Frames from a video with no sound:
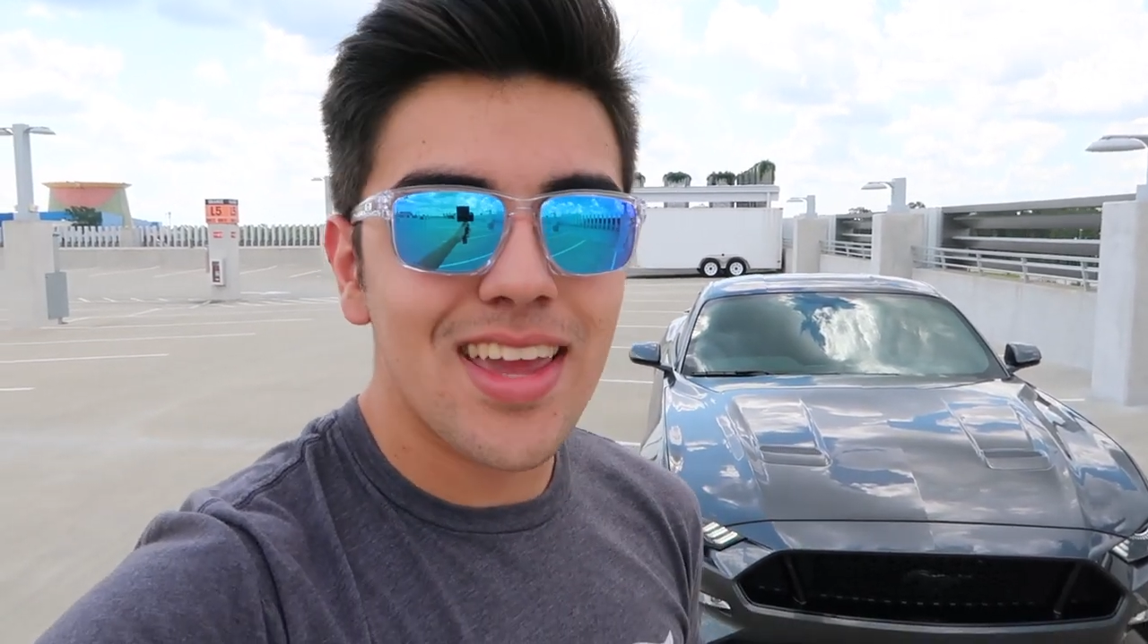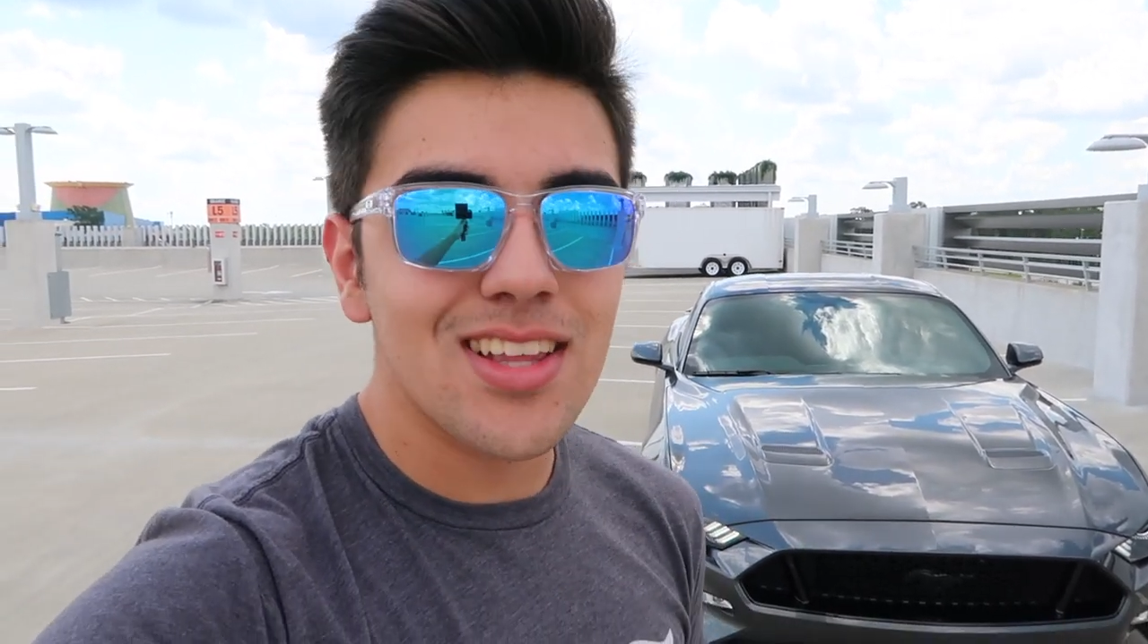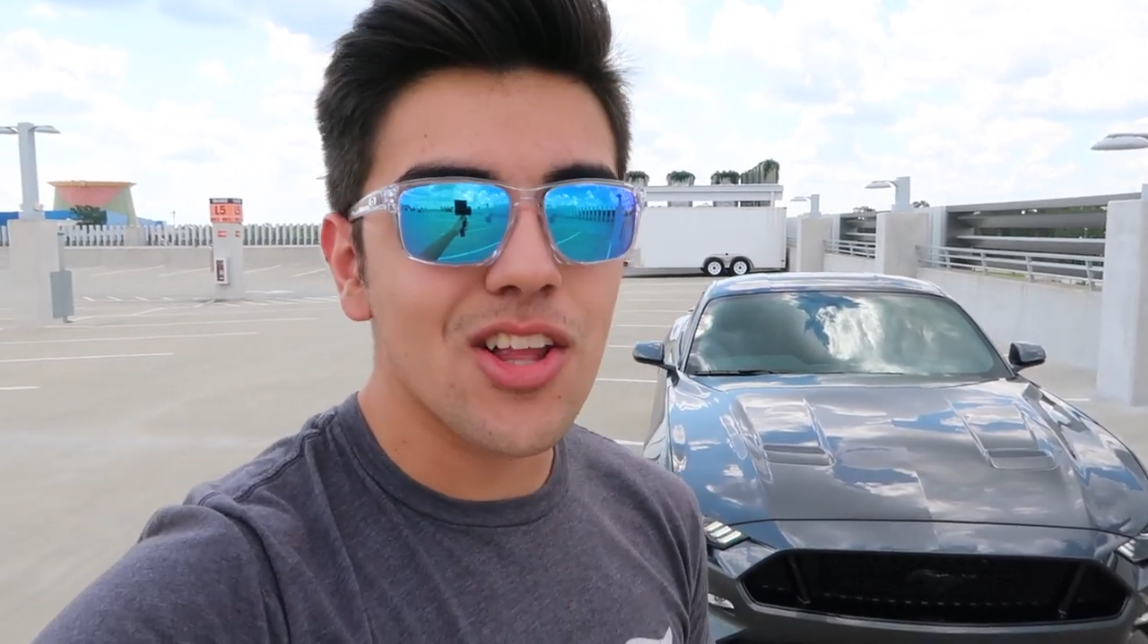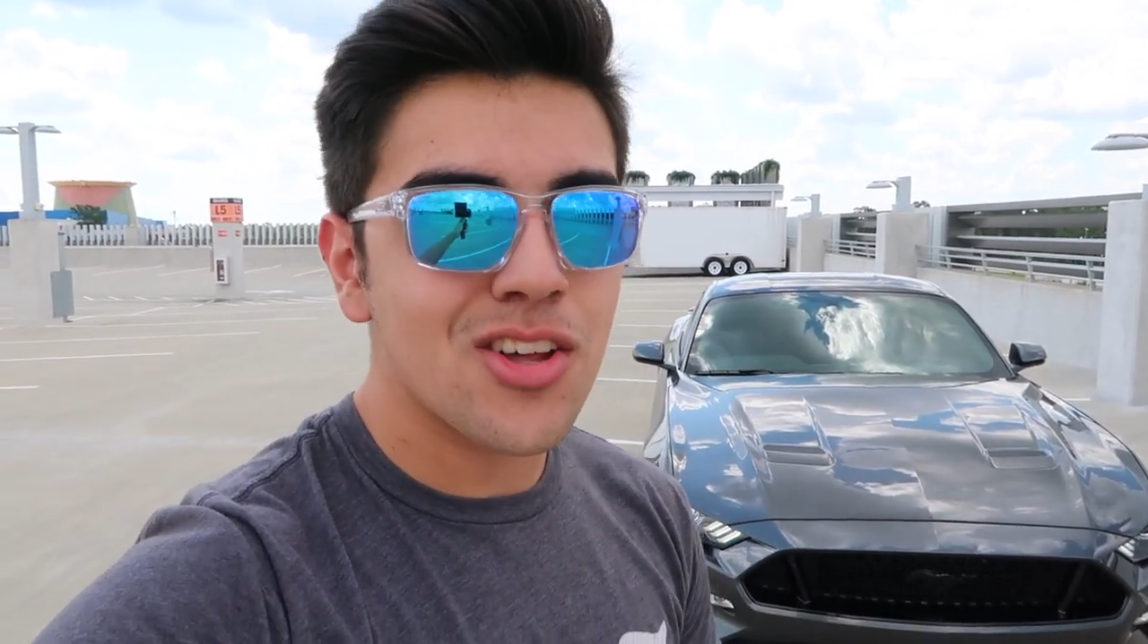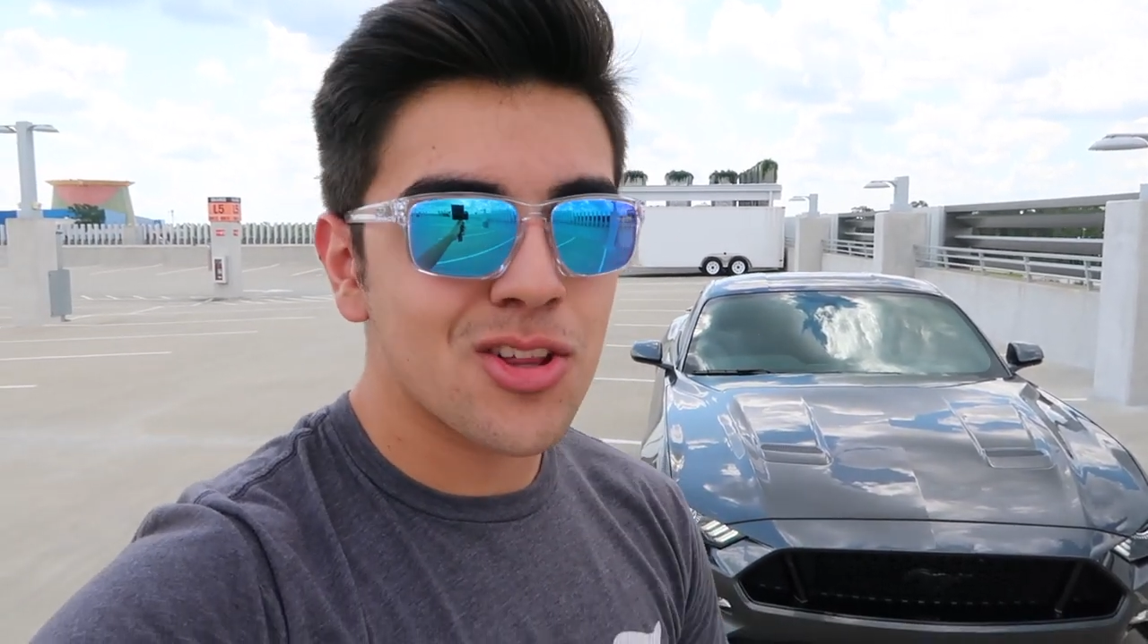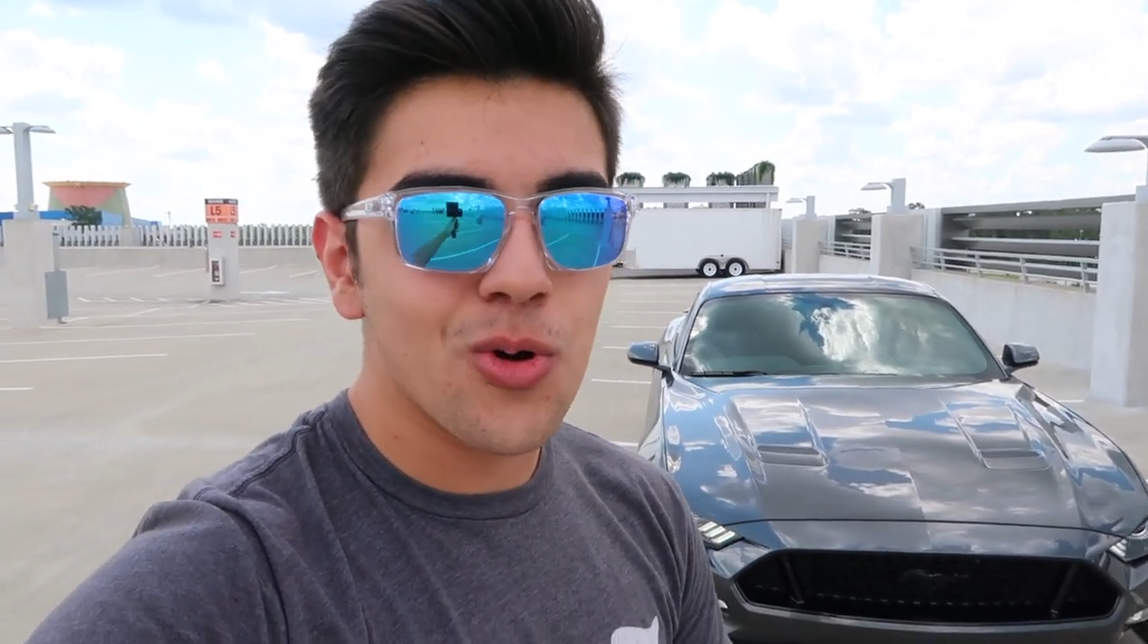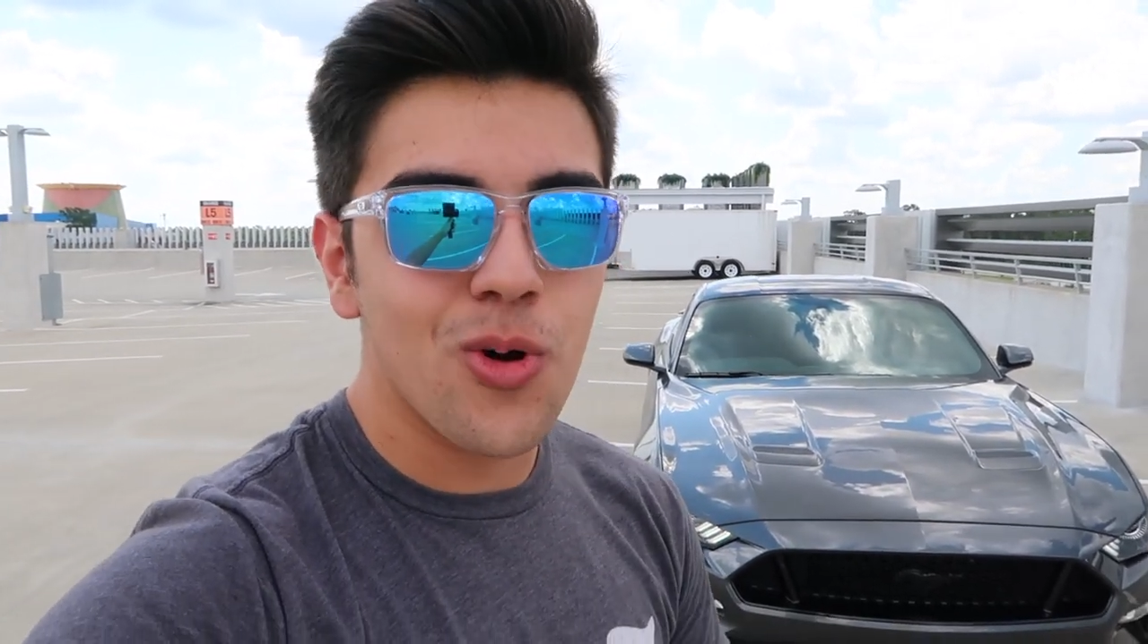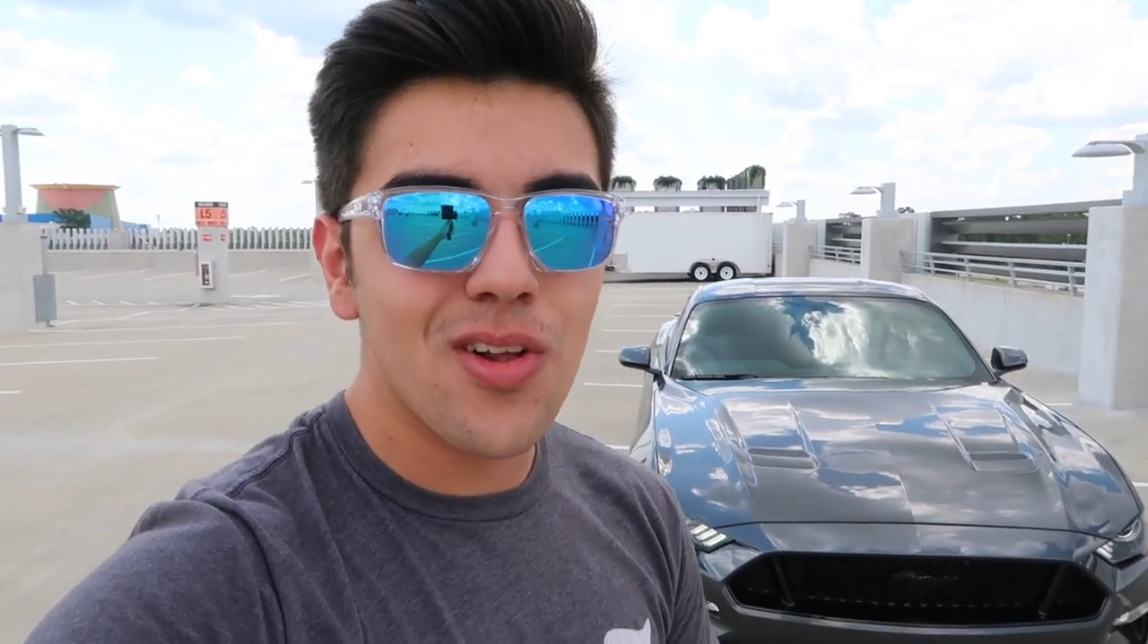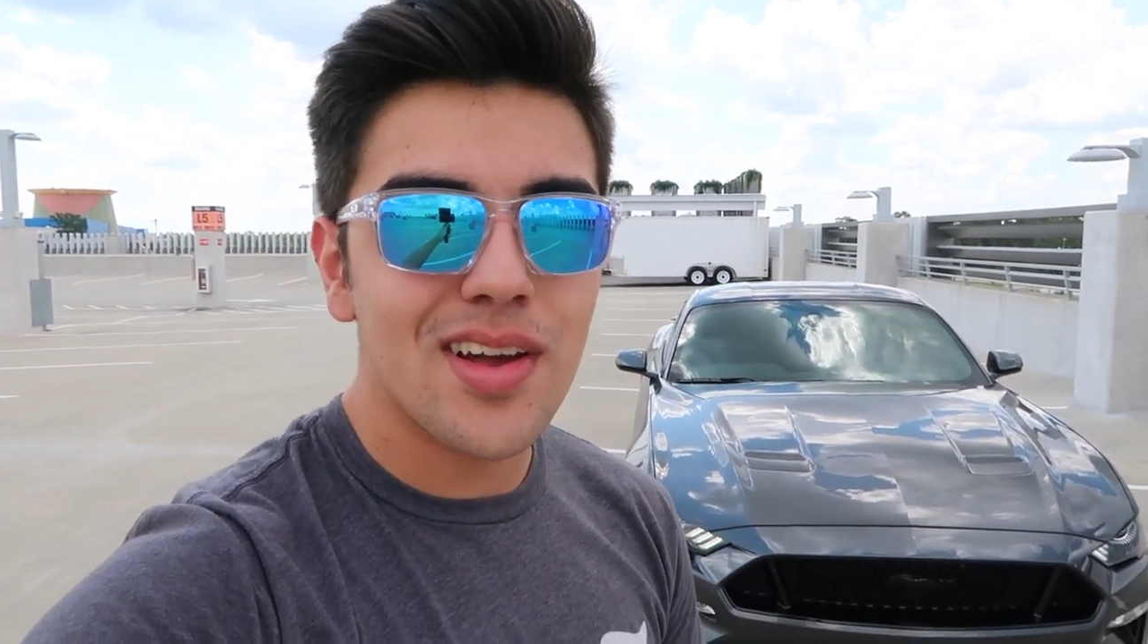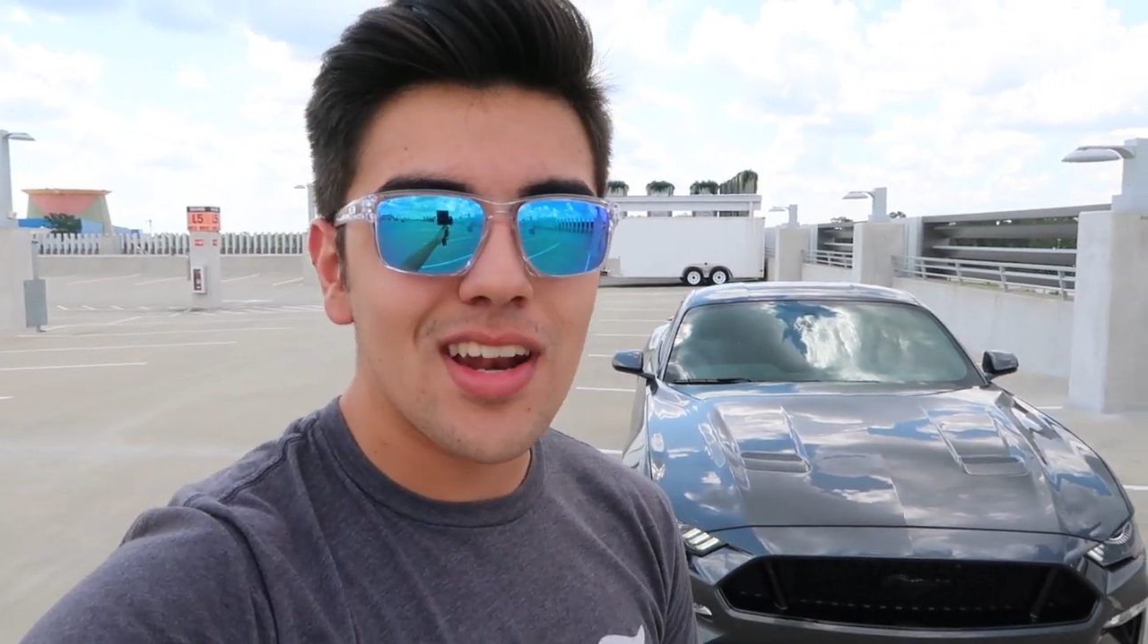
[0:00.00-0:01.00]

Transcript: it looks cool,